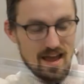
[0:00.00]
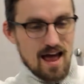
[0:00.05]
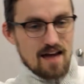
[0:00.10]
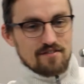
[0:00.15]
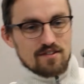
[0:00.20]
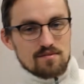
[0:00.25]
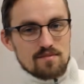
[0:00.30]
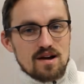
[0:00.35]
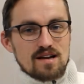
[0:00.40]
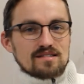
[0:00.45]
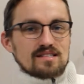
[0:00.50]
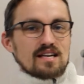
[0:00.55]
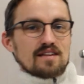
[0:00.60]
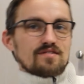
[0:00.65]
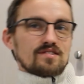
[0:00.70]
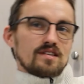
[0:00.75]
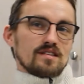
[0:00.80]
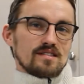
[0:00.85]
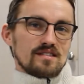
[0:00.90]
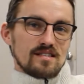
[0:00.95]
having my
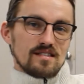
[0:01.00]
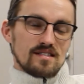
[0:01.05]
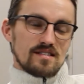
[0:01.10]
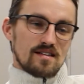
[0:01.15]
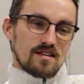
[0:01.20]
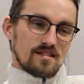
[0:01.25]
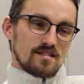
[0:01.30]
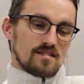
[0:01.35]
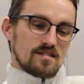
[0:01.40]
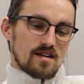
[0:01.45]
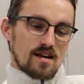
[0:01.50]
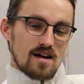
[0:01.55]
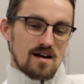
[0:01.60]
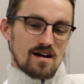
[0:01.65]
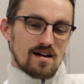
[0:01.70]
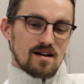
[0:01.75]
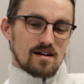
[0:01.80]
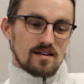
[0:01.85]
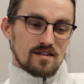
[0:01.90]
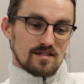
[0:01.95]
safety assistant,
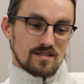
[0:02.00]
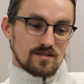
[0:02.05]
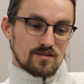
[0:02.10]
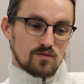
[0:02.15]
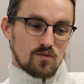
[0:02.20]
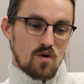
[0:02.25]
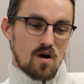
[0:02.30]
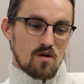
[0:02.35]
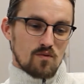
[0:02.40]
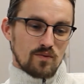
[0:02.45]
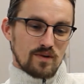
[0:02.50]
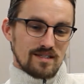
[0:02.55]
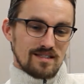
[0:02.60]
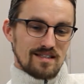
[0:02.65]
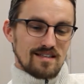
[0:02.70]
we